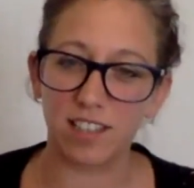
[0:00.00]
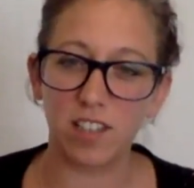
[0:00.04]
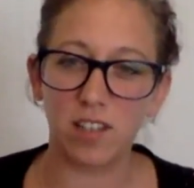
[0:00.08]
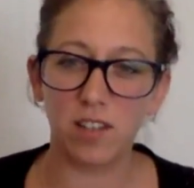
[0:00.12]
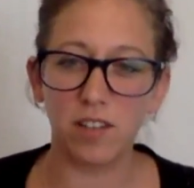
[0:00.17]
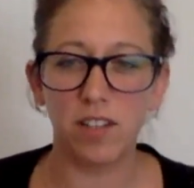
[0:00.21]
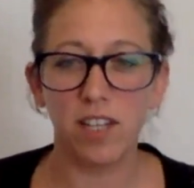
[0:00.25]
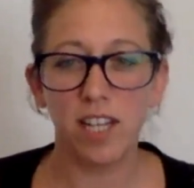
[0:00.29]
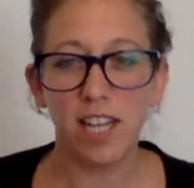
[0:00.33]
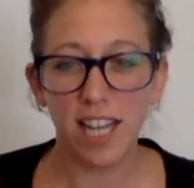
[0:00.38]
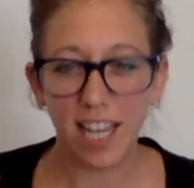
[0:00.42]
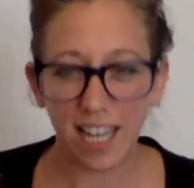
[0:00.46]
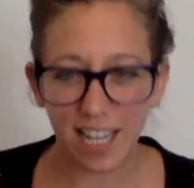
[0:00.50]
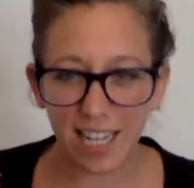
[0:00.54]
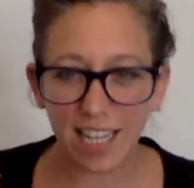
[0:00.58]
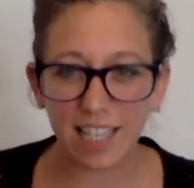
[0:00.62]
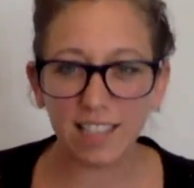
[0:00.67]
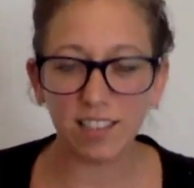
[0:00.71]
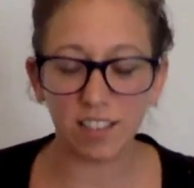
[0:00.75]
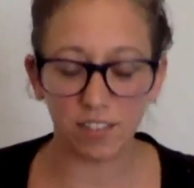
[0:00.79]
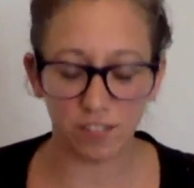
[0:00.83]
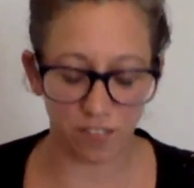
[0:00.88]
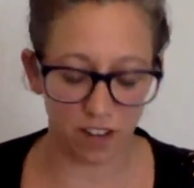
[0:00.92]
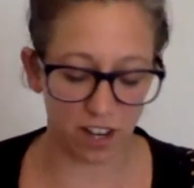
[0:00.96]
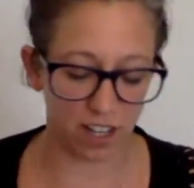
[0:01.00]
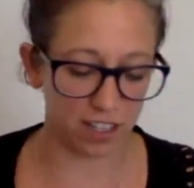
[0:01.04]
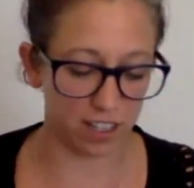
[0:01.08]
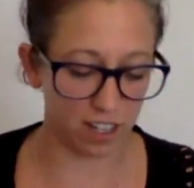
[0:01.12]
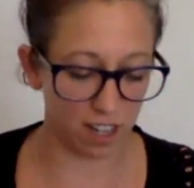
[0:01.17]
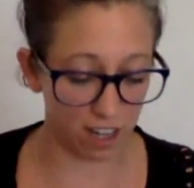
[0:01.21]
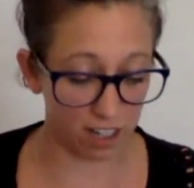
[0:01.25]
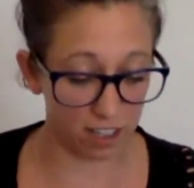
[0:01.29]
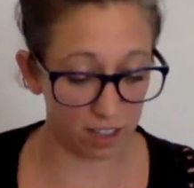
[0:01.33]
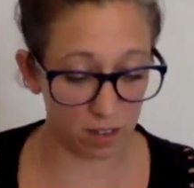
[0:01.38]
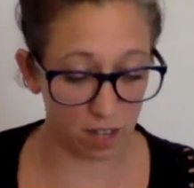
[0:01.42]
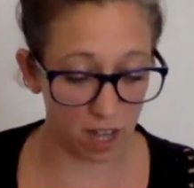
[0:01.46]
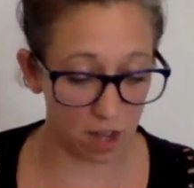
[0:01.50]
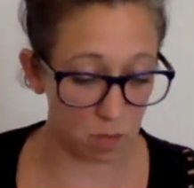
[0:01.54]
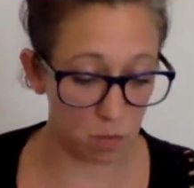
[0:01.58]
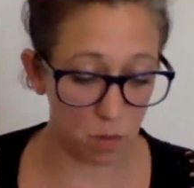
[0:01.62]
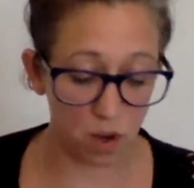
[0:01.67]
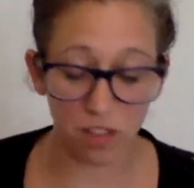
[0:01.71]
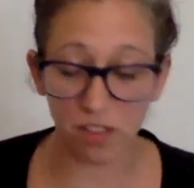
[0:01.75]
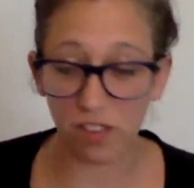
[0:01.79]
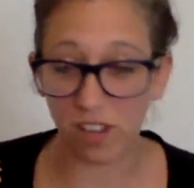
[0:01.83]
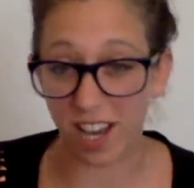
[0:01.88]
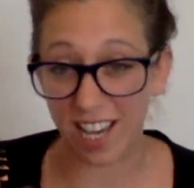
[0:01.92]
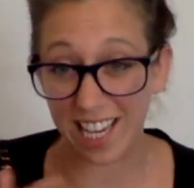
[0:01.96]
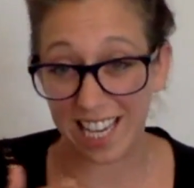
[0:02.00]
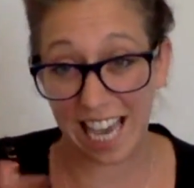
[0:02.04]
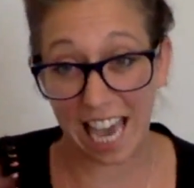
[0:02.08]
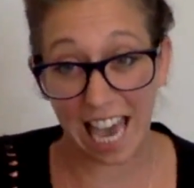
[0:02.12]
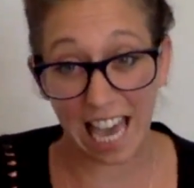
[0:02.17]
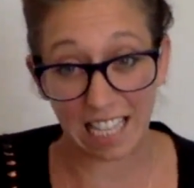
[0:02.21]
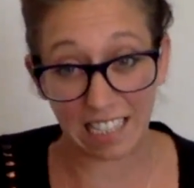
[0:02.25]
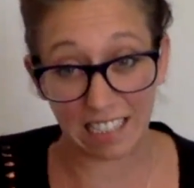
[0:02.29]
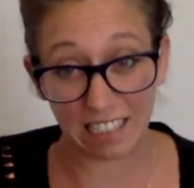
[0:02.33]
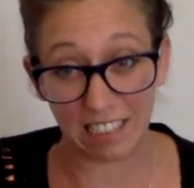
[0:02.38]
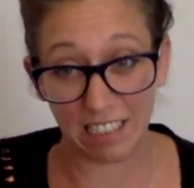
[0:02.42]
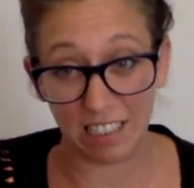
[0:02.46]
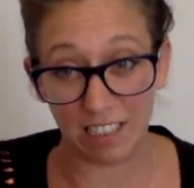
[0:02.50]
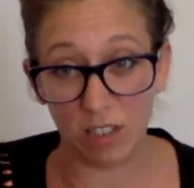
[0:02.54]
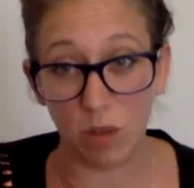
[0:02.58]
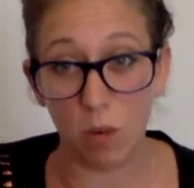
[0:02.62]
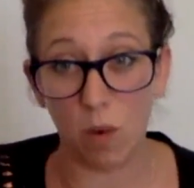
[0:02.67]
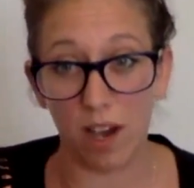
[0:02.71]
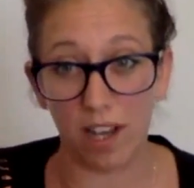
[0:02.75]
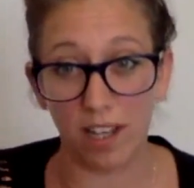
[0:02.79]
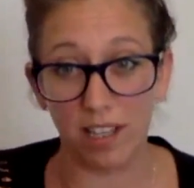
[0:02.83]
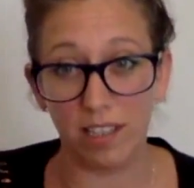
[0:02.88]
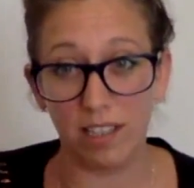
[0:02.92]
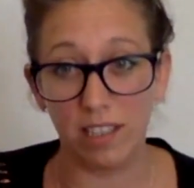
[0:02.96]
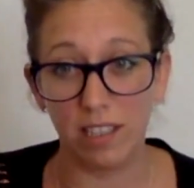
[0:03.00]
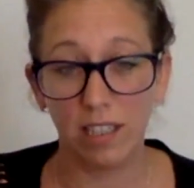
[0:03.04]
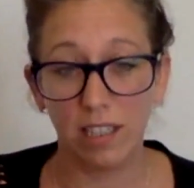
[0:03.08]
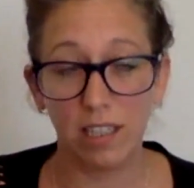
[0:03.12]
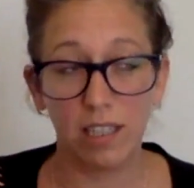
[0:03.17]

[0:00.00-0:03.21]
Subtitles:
So it is a fine line, and one that I guess is quite